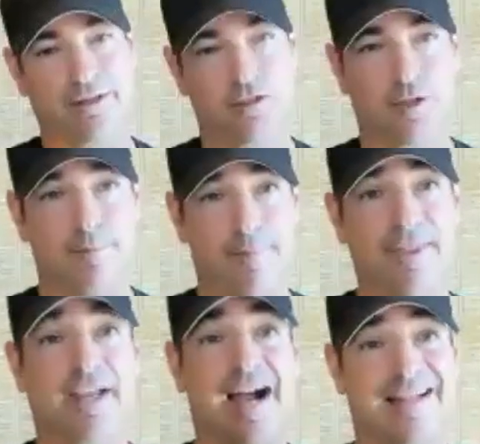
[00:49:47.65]
Like in the
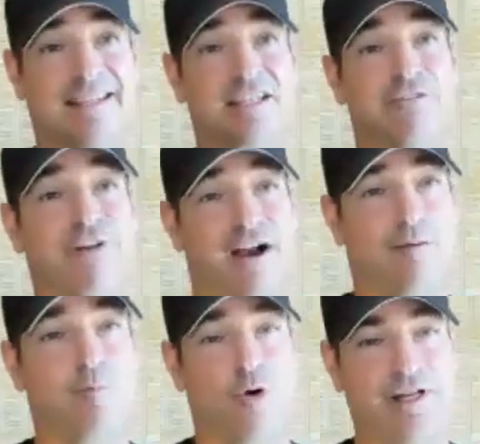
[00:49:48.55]
context of
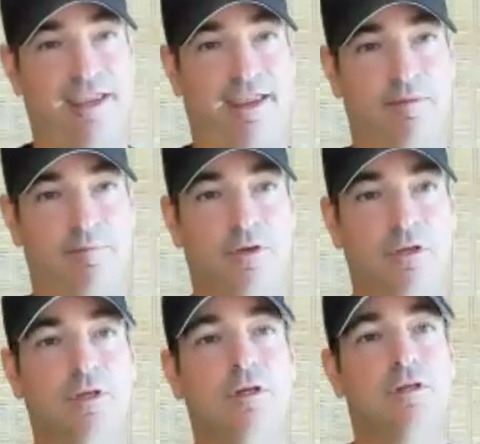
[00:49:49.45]
Firepoint, Gabe,
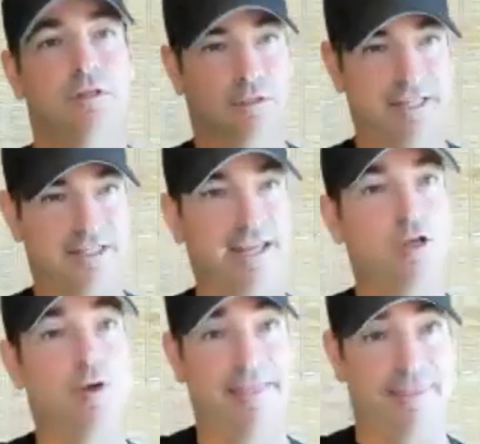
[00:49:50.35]
yeah. Let's say you
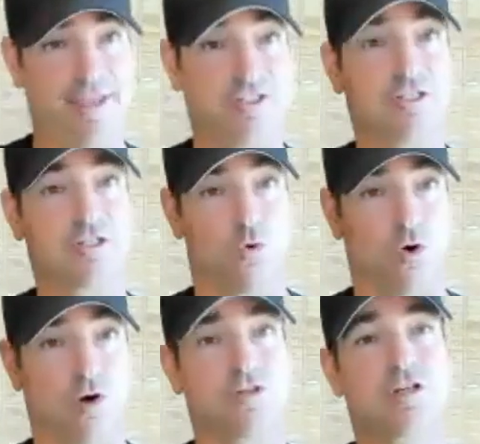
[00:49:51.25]
had this
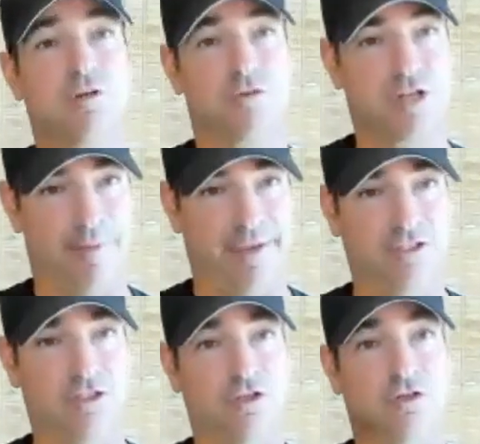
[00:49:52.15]
source was coming
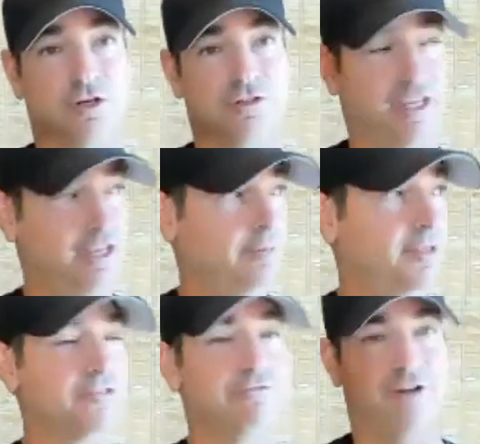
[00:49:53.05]
into your team, into
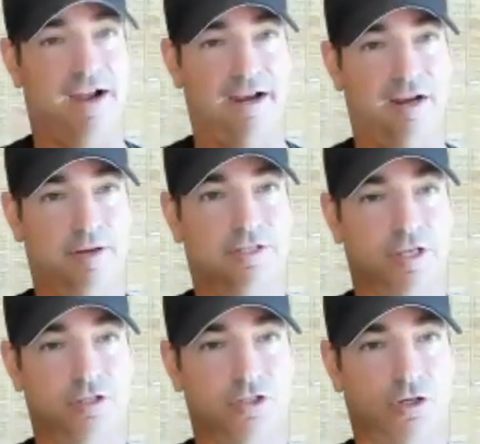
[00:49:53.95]

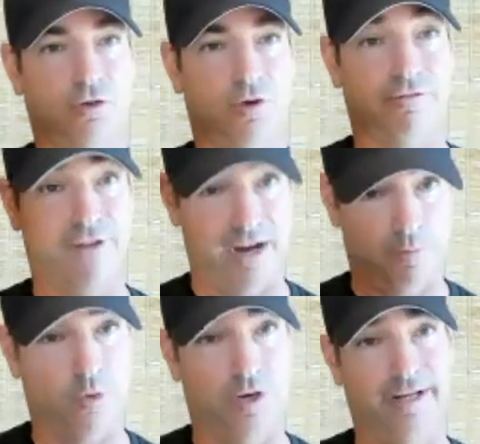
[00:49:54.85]

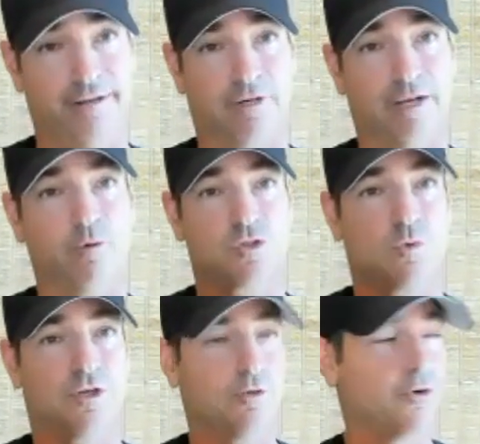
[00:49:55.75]
Firepoint, right? Which is what
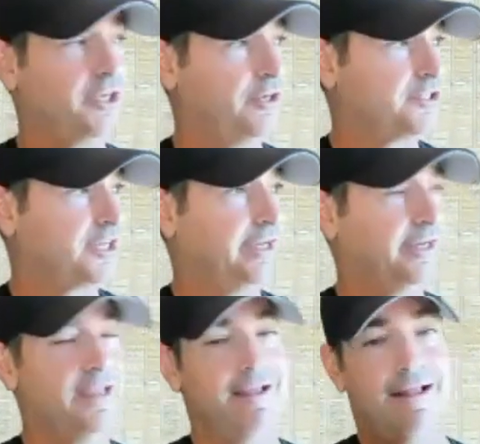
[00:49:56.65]
you were using.
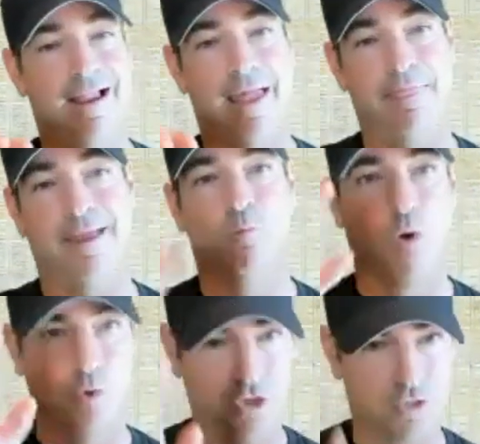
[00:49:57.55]
And then
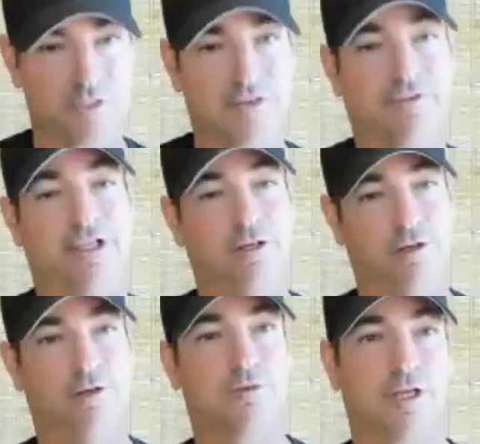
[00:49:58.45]
what would you specifically
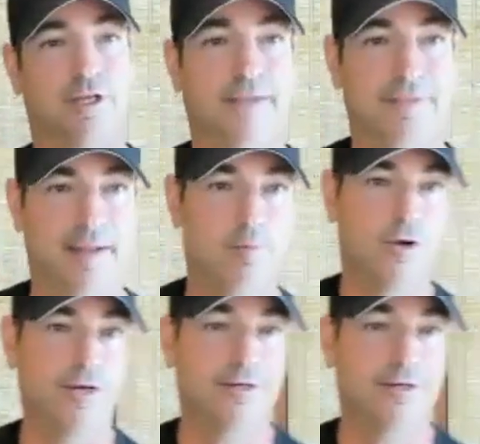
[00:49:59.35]
do to at that point?